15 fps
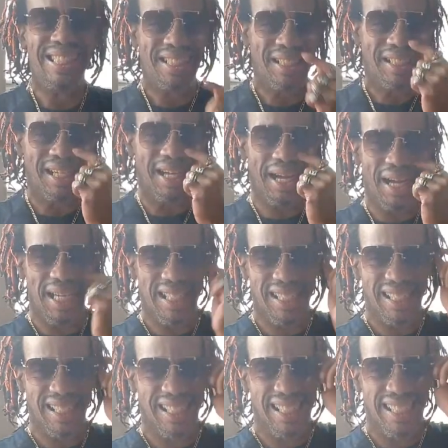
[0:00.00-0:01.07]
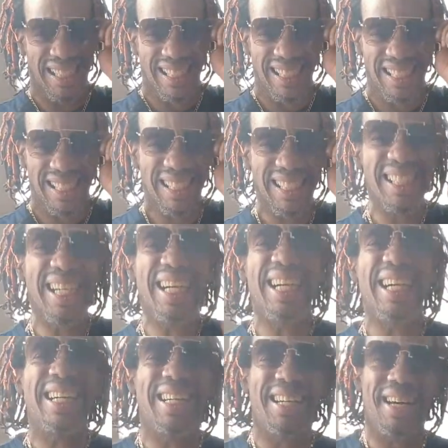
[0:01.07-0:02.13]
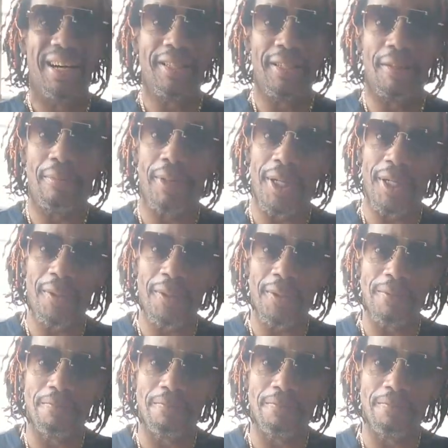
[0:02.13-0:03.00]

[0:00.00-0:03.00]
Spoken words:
Uh, how's everybody doing?